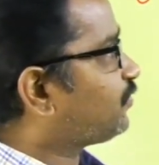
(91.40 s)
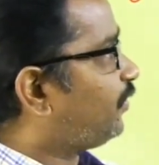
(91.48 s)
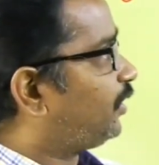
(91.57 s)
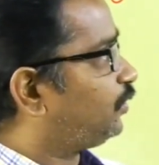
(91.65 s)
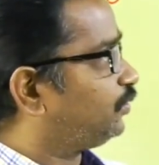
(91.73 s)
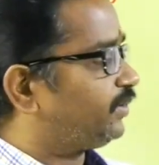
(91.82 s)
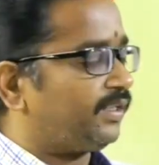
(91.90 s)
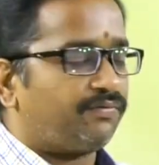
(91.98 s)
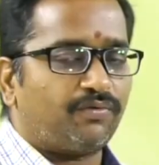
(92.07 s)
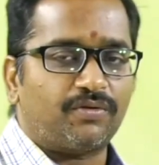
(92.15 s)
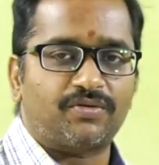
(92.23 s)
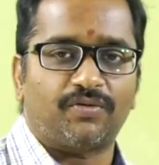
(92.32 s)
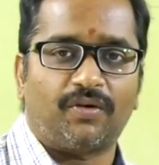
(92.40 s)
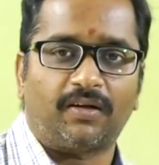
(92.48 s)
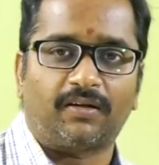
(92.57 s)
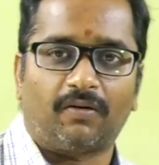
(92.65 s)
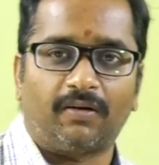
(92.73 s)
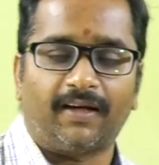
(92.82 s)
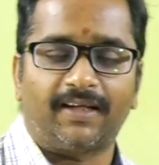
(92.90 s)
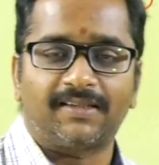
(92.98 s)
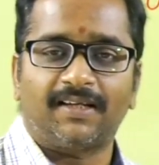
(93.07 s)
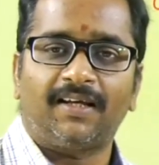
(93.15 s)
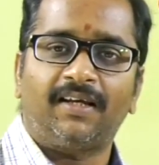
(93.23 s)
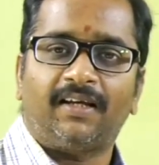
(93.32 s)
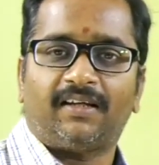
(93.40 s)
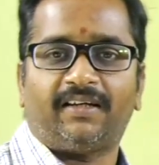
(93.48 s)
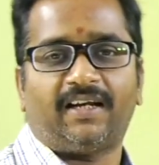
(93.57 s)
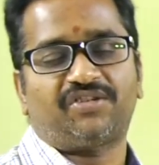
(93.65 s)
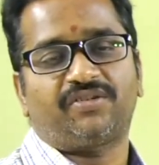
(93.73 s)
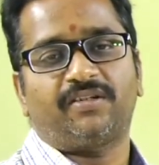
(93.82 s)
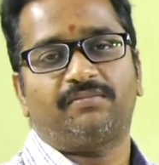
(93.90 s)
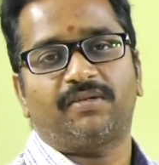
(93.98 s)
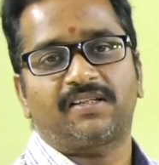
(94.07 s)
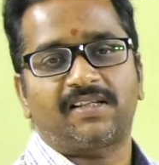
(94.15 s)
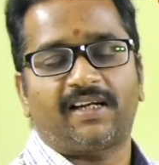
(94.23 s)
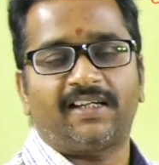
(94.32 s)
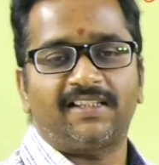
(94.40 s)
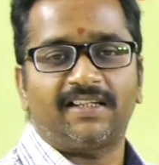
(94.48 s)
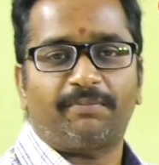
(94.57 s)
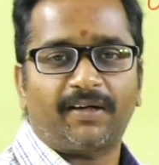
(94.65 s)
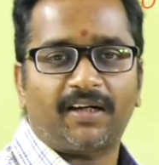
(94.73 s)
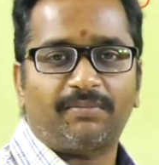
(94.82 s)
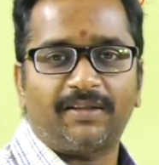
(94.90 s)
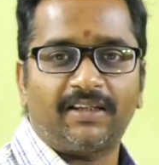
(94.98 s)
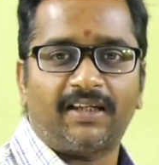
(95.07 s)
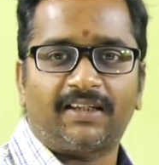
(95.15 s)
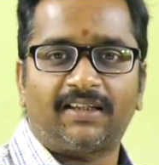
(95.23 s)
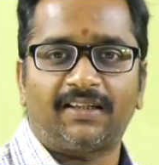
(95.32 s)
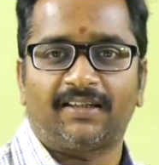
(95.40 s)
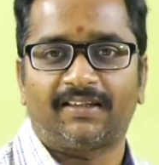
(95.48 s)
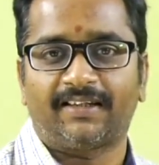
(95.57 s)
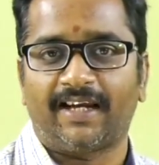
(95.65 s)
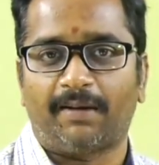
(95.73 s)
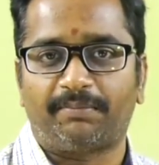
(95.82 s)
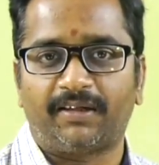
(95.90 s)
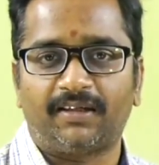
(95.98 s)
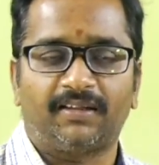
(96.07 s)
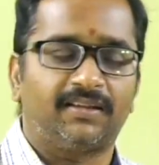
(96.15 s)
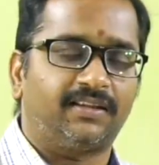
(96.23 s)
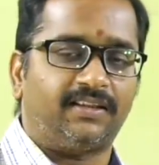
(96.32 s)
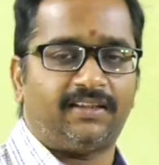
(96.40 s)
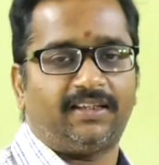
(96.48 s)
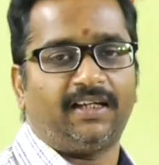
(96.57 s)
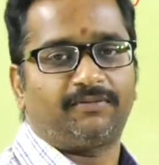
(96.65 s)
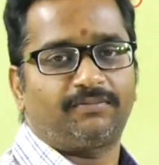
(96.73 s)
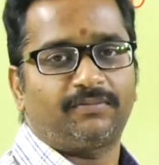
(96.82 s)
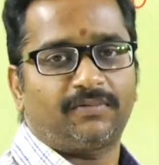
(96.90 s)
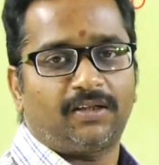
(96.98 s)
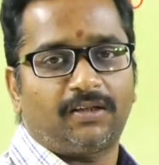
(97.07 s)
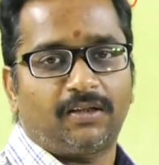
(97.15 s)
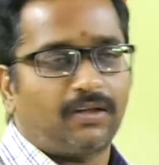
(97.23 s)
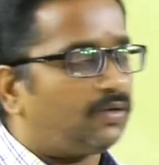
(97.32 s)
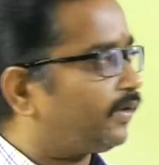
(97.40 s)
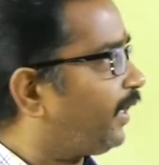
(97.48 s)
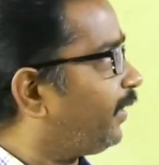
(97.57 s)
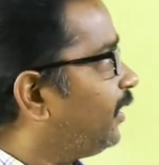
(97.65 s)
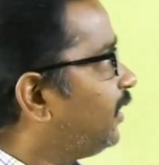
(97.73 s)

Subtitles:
1, 2, 3, 4 so on called as a natural numbers, and it is represented by the letter capital N. Okay.